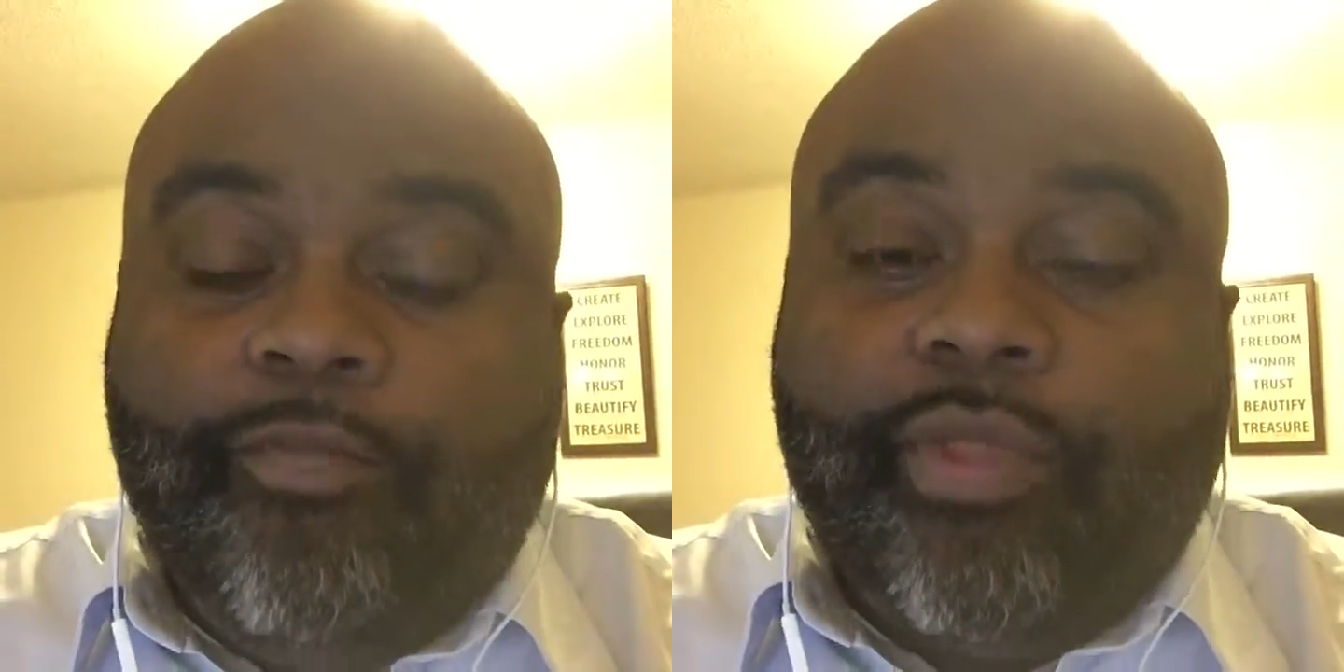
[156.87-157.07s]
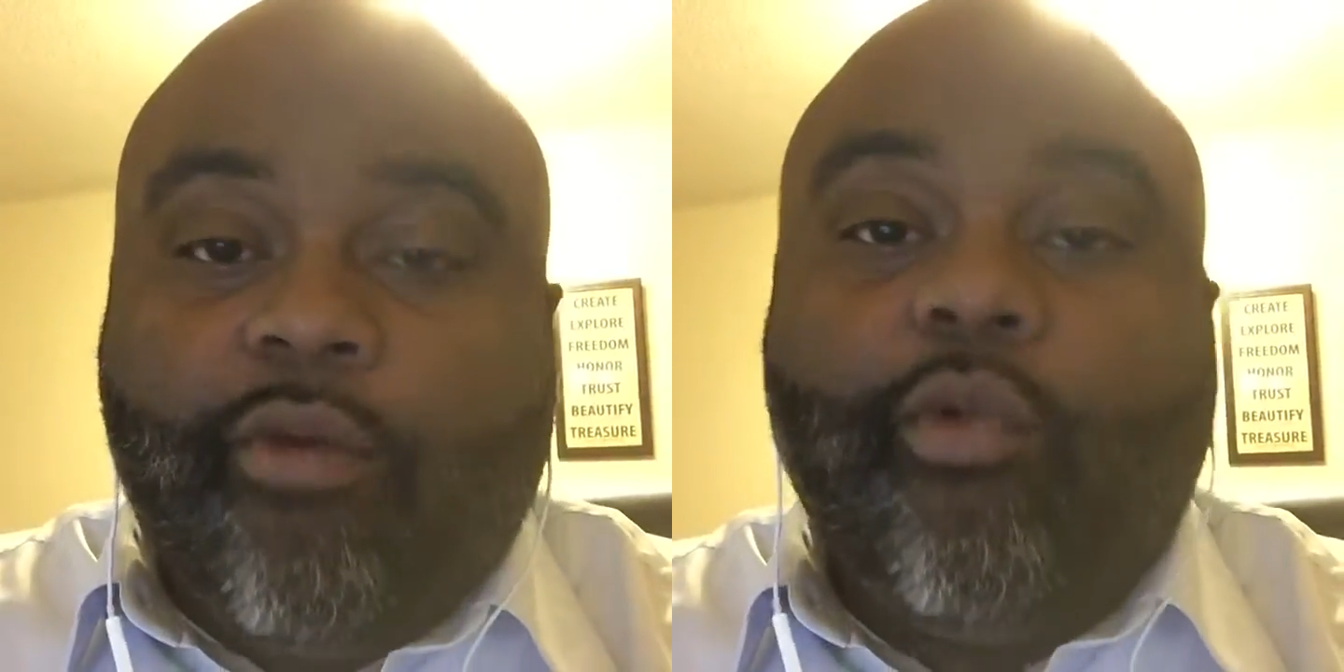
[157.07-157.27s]

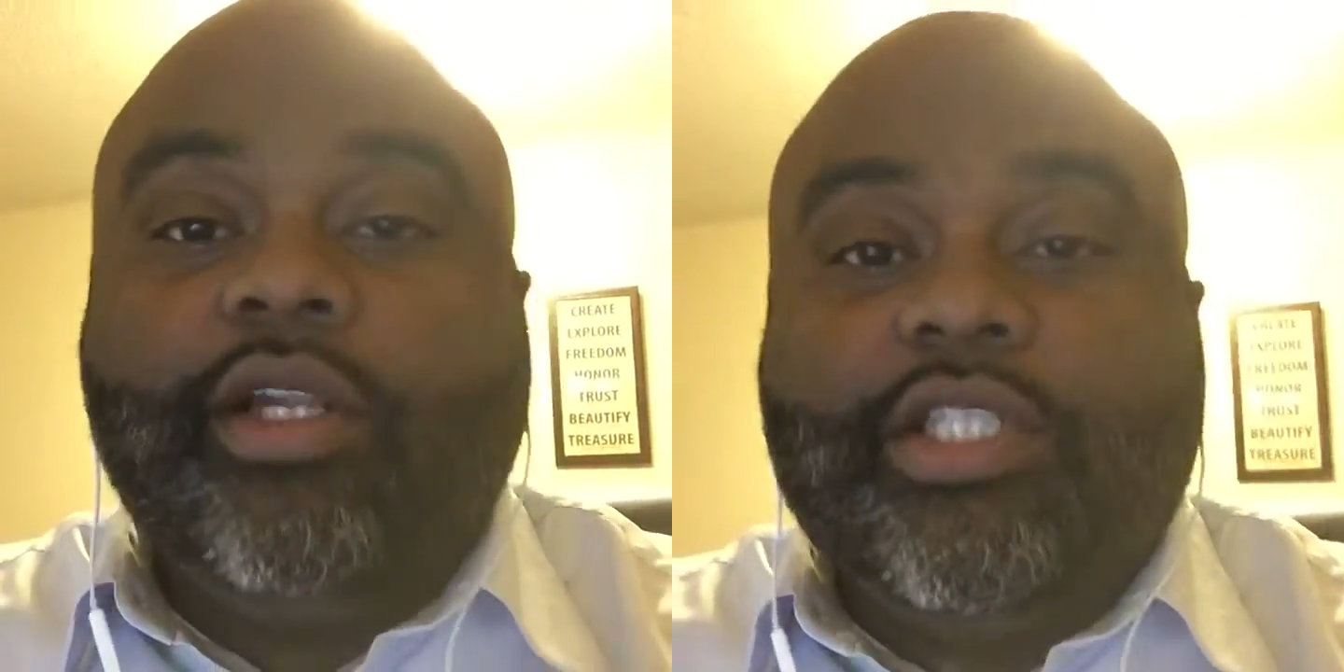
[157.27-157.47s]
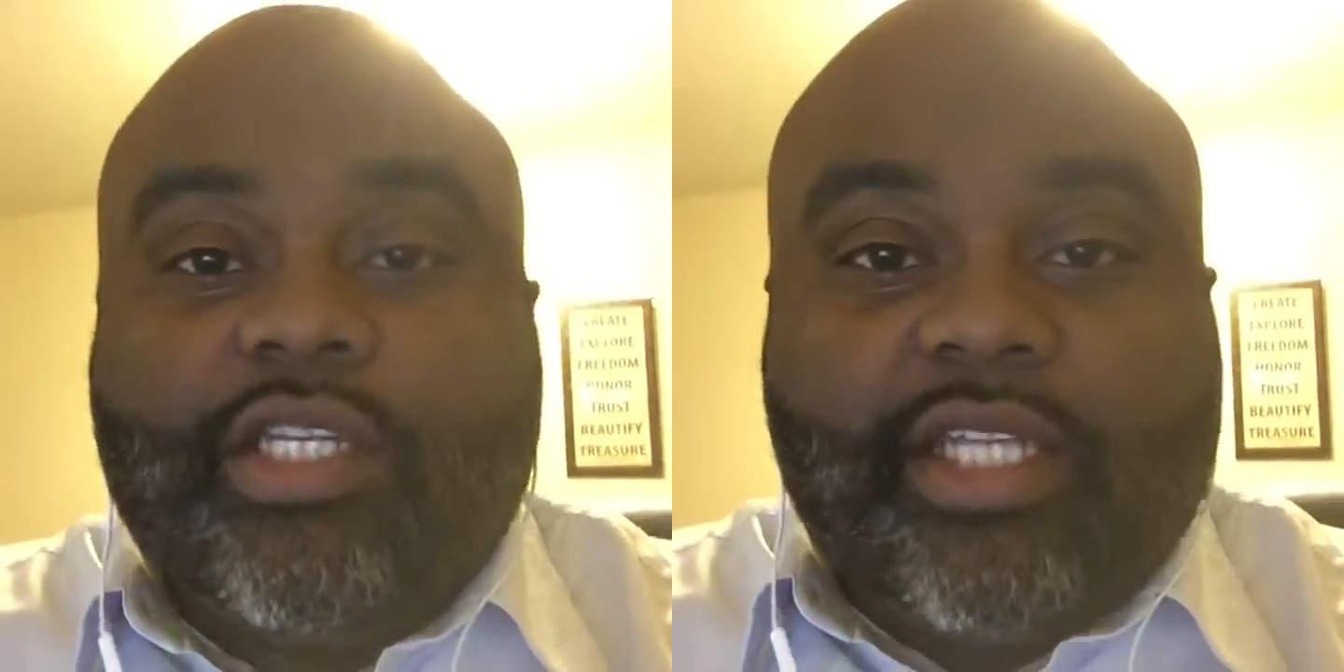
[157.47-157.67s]
that one
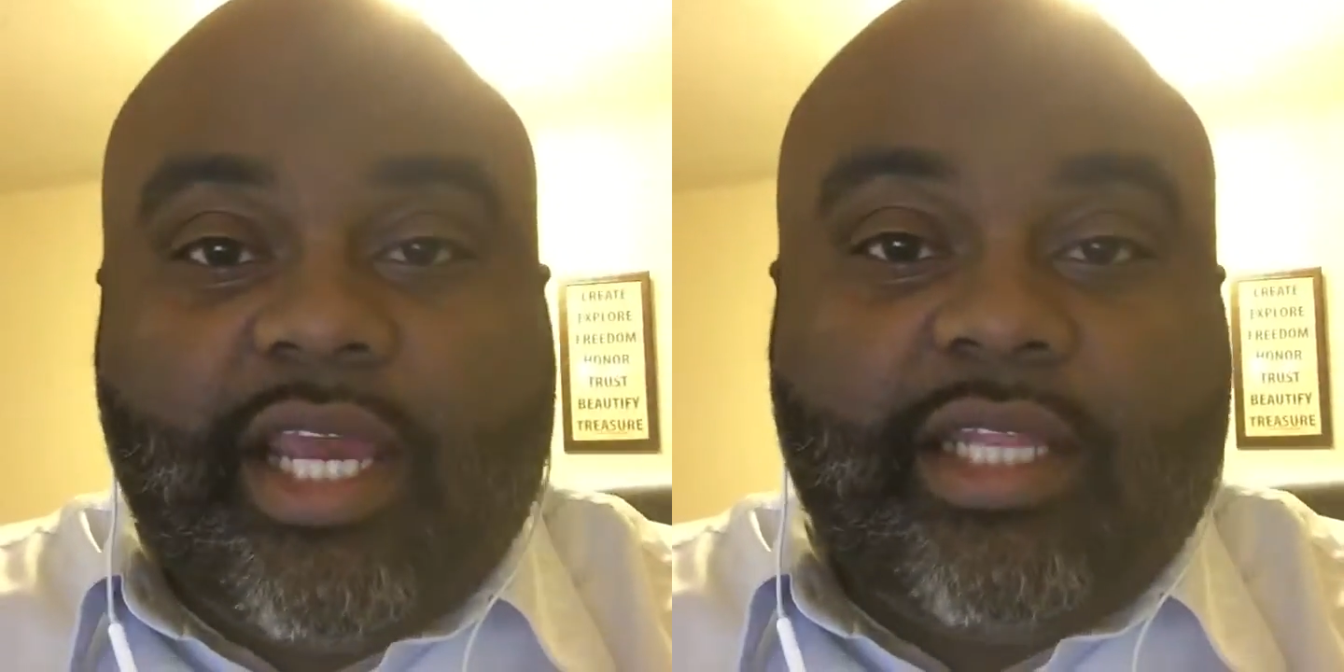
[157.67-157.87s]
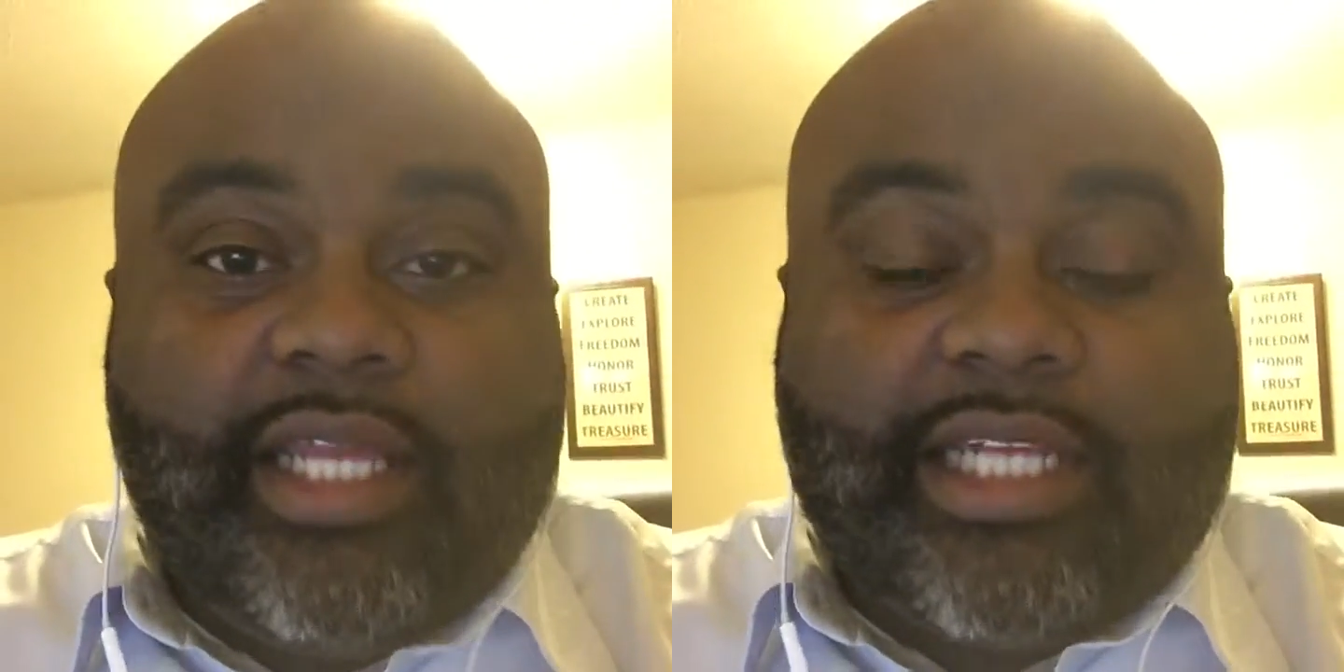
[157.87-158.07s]
should stay
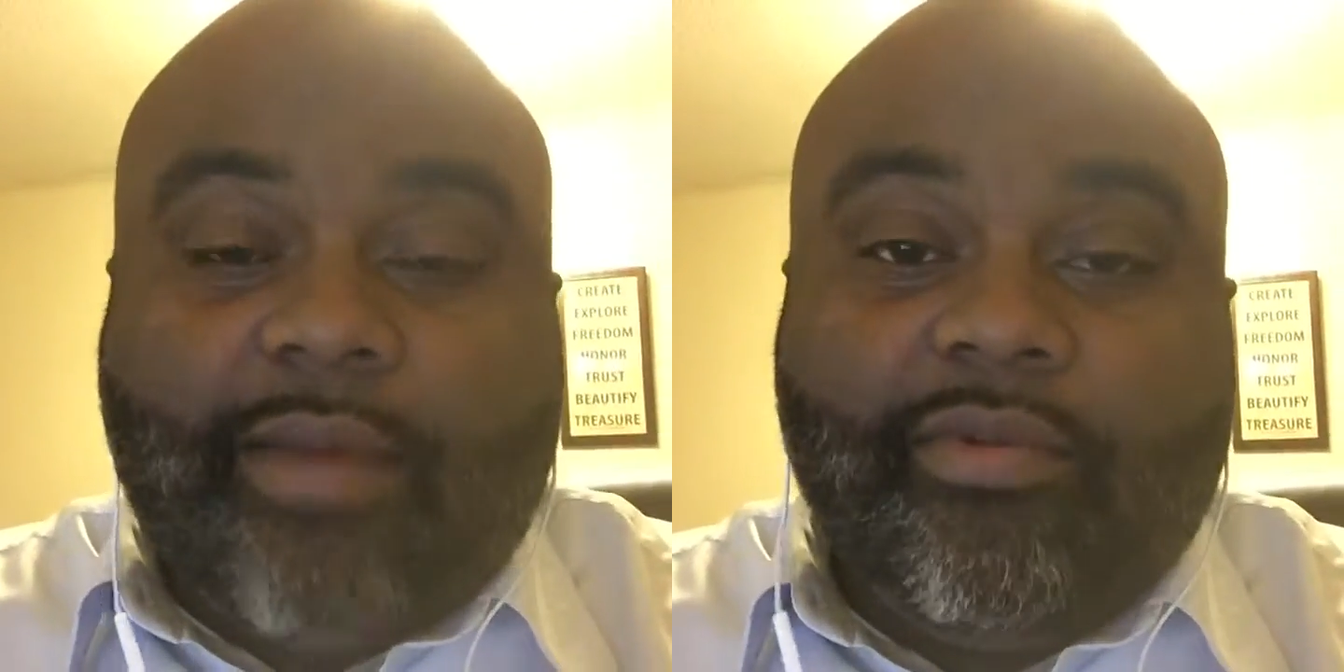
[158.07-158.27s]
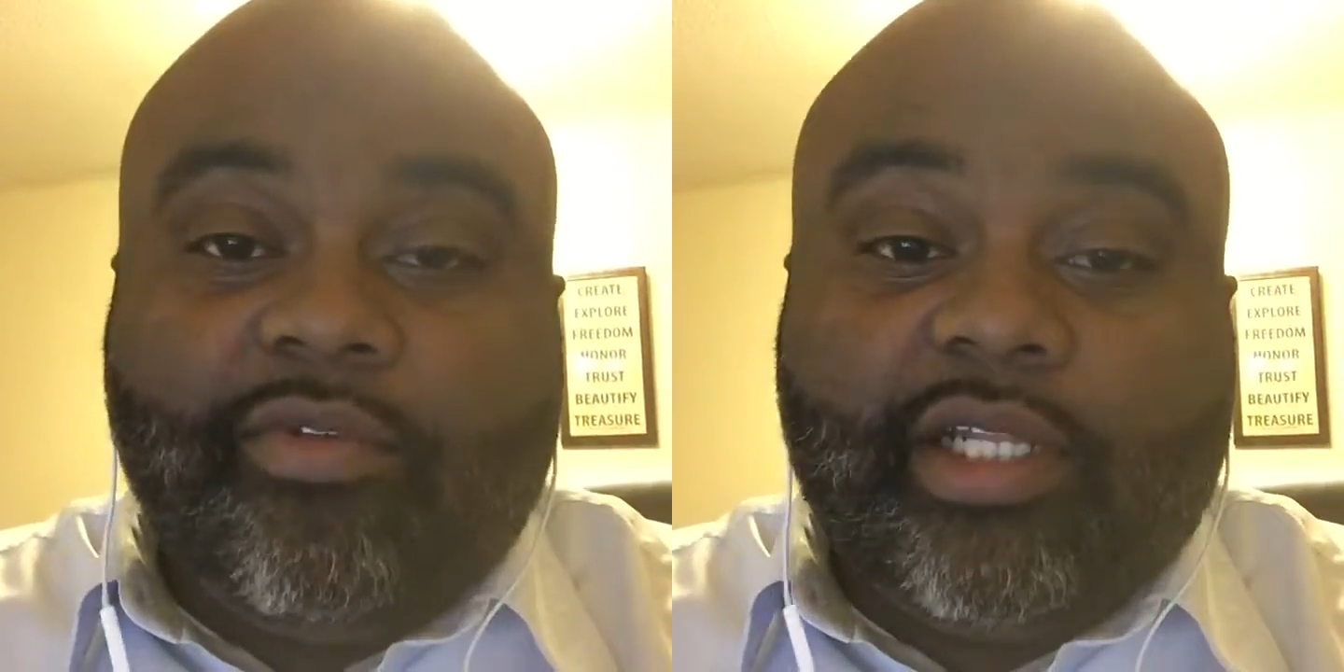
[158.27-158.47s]
in that
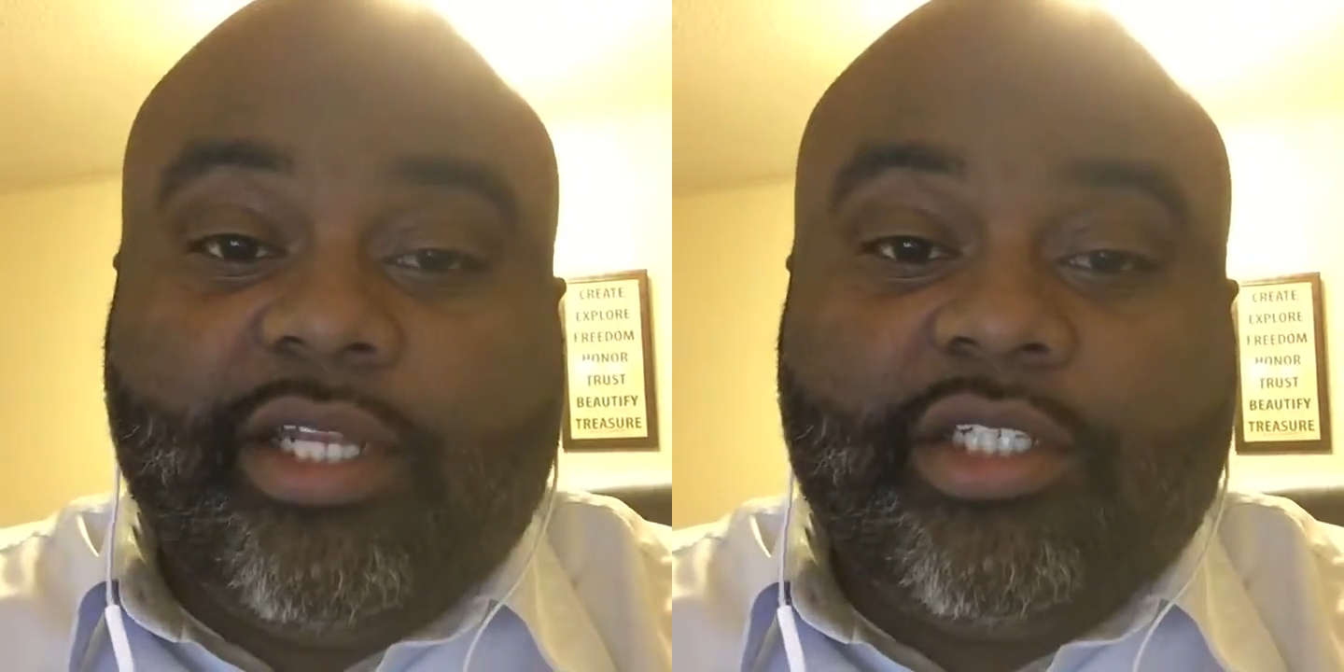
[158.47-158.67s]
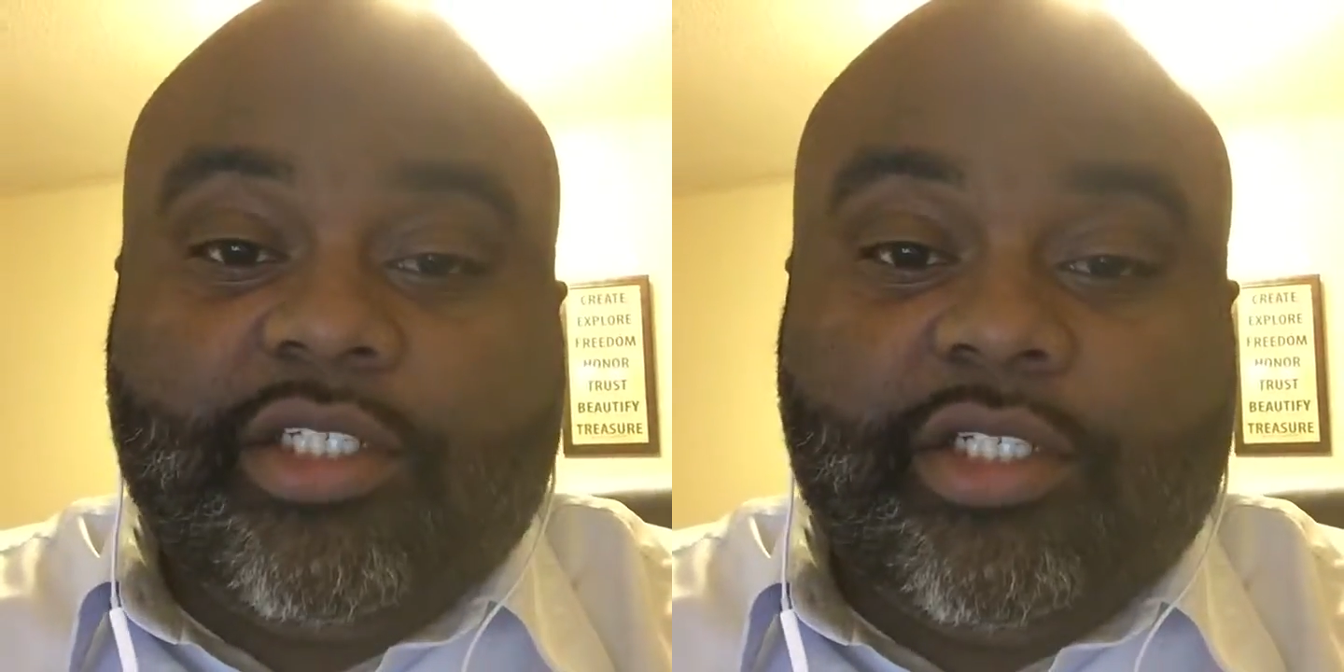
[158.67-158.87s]
type of
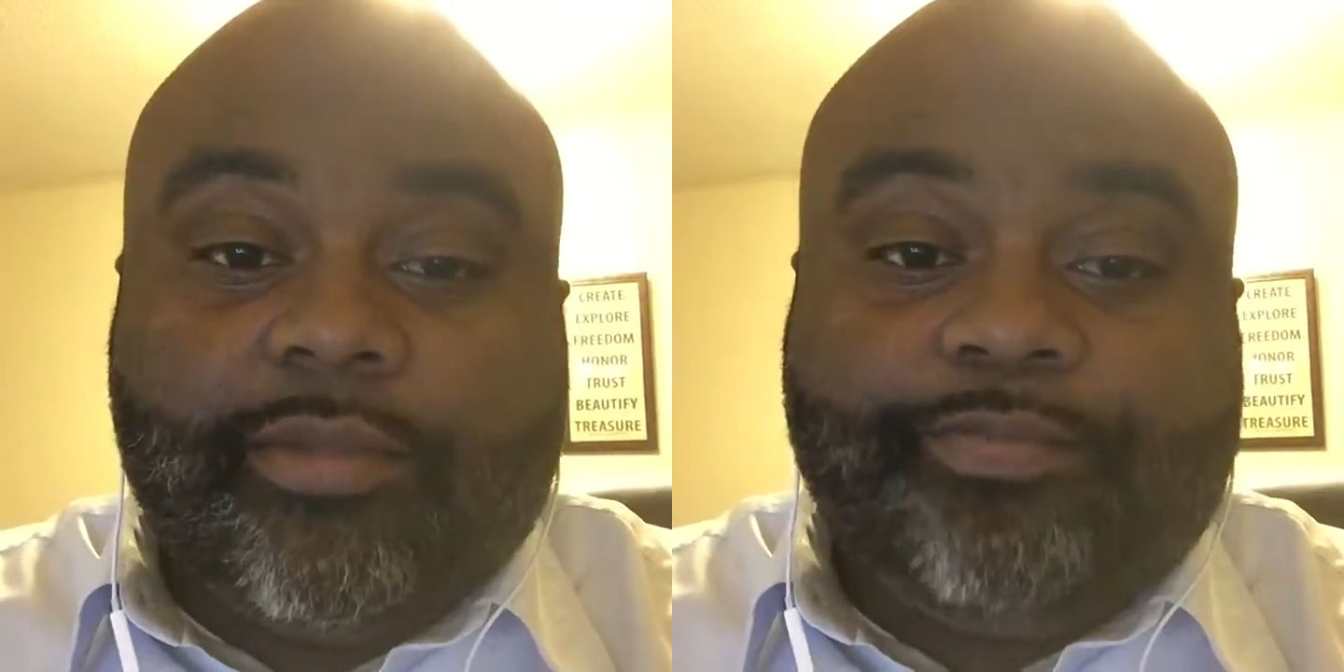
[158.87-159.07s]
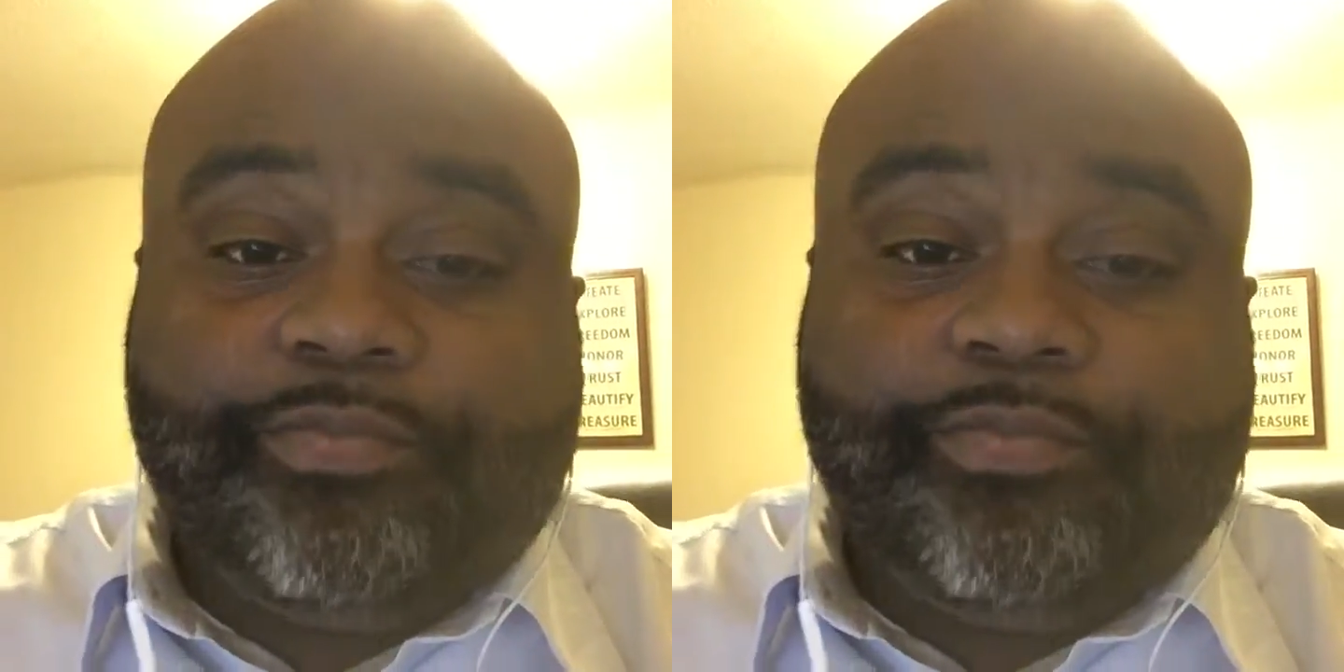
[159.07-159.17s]
relationship.